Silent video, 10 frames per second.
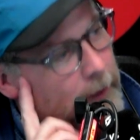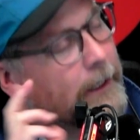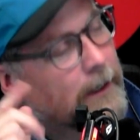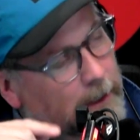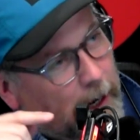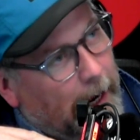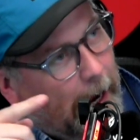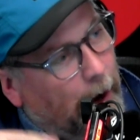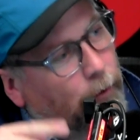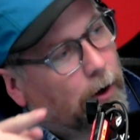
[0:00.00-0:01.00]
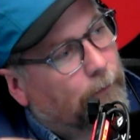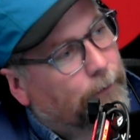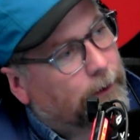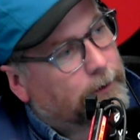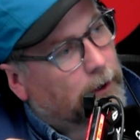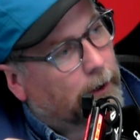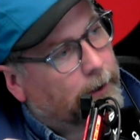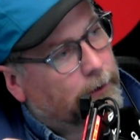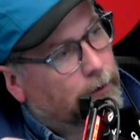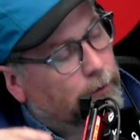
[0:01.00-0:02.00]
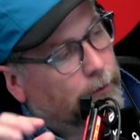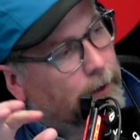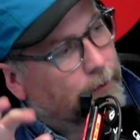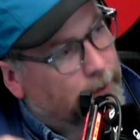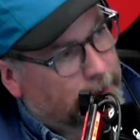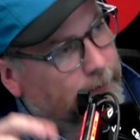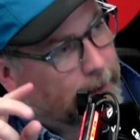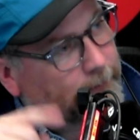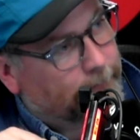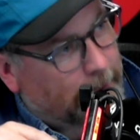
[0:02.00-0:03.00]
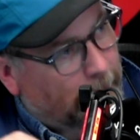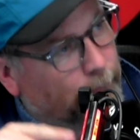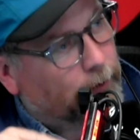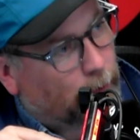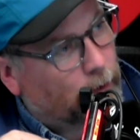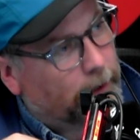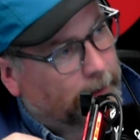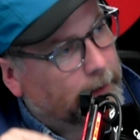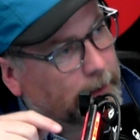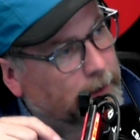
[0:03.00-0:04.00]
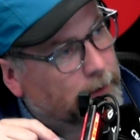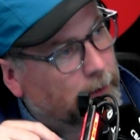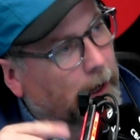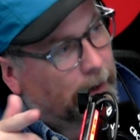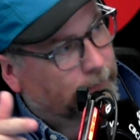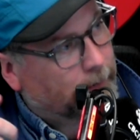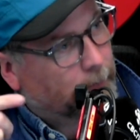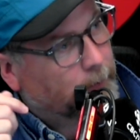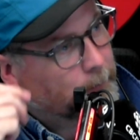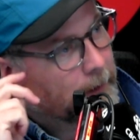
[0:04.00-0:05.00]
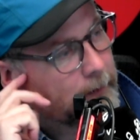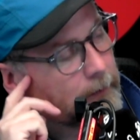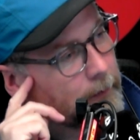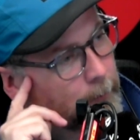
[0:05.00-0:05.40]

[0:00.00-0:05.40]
Like, how confident are you that recording that you have and that we played a little